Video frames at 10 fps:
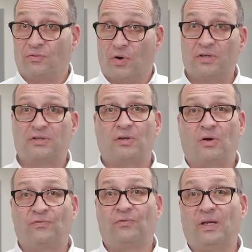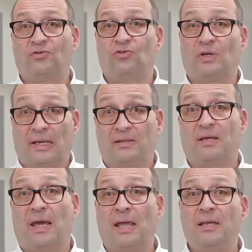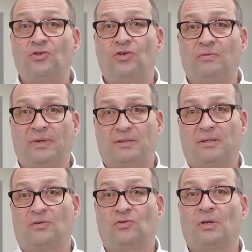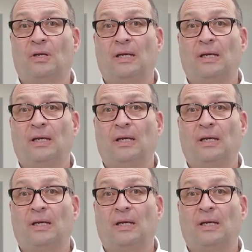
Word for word: worst of which is the energy wastage.